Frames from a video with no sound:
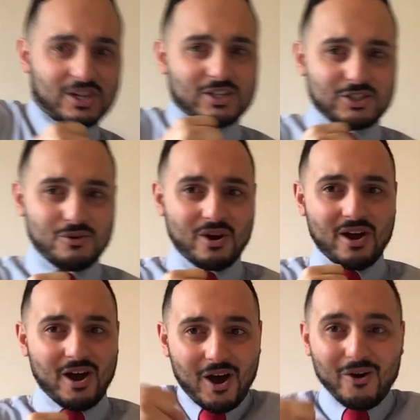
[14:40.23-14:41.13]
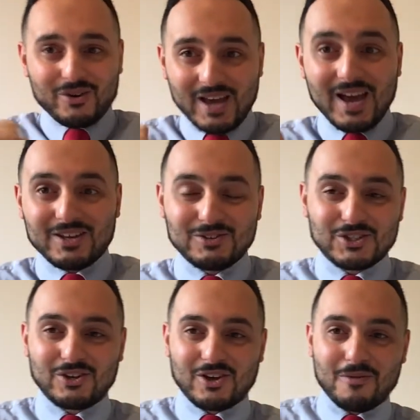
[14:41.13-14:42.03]
to oh yeah, you
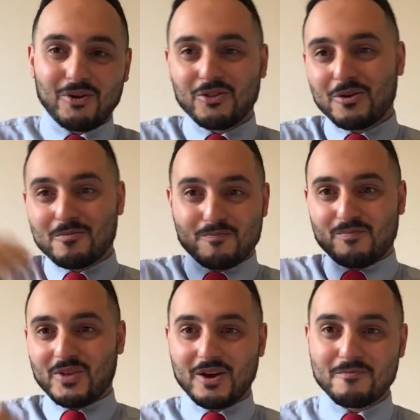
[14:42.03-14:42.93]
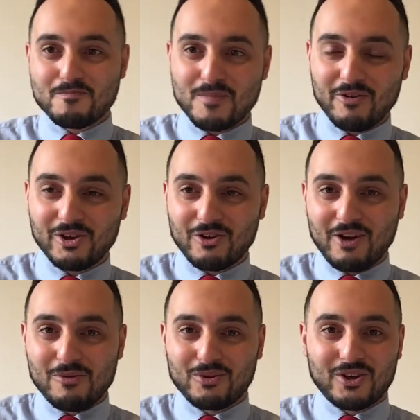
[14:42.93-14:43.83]
should have come on the um,
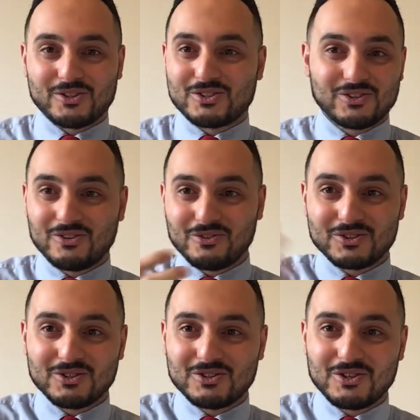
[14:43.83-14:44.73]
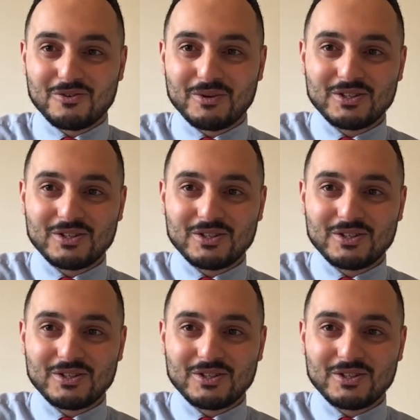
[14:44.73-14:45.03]
merry-go-round with us. It was, you know what I mean?